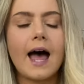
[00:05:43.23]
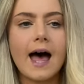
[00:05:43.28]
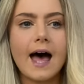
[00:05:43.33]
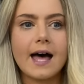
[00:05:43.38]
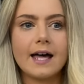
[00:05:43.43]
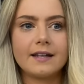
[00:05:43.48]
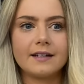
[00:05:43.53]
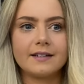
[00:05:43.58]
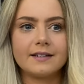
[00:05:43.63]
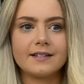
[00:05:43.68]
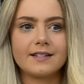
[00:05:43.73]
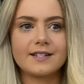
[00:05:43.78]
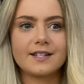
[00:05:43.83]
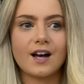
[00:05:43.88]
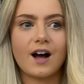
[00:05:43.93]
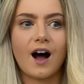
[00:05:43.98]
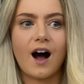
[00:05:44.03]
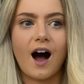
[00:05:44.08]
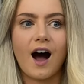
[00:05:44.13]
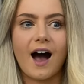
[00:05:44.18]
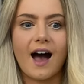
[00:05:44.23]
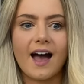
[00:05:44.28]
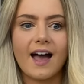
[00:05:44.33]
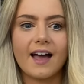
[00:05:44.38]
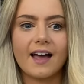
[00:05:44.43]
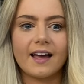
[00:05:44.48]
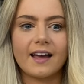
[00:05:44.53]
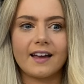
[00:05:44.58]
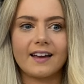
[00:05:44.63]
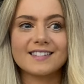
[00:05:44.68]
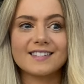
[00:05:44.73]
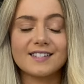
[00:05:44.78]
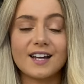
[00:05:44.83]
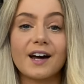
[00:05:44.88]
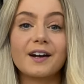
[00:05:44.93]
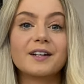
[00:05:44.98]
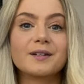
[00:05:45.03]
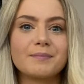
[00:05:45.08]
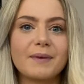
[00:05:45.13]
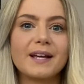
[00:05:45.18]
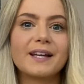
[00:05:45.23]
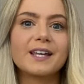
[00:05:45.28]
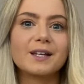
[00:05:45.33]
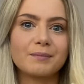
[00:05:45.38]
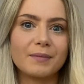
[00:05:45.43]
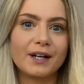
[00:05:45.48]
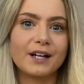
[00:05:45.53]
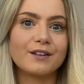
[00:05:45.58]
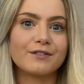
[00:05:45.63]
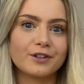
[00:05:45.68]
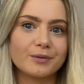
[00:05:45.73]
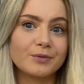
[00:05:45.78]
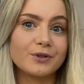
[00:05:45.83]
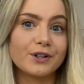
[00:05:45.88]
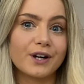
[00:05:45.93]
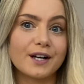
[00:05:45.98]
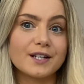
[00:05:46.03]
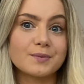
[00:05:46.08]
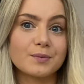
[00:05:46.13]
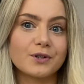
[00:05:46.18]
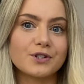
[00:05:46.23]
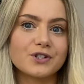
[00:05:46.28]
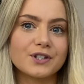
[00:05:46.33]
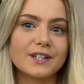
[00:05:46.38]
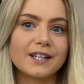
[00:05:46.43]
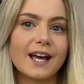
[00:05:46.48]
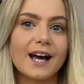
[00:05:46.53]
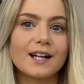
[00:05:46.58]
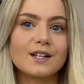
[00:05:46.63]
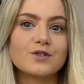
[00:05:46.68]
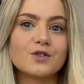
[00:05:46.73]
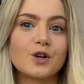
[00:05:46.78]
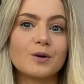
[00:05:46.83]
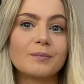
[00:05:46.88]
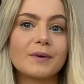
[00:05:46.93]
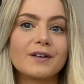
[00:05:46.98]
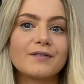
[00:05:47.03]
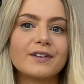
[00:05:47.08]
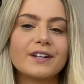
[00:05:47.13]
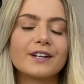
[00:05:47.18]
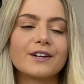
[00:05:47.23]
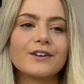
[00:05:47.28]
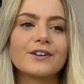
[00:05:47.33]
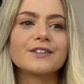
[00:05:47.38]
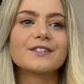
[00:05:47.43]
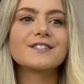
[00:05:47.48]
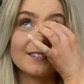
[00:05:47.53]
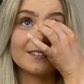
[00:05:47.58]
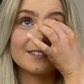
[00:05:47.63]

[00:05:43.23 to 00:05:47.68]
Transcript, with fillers: and I started making money from you guys watching the ads on my videos.